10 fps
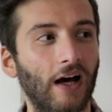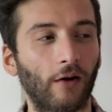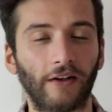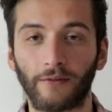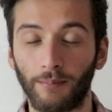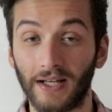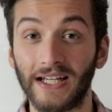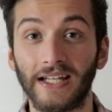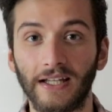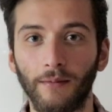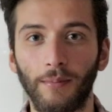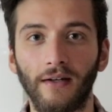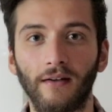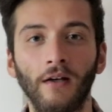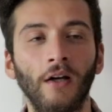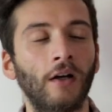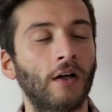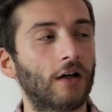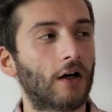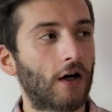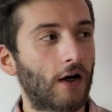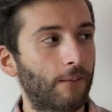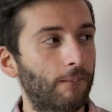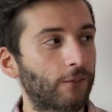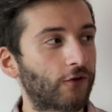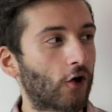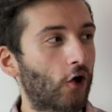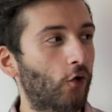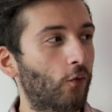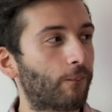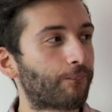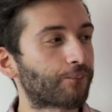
I'll explain it a bit. Um, so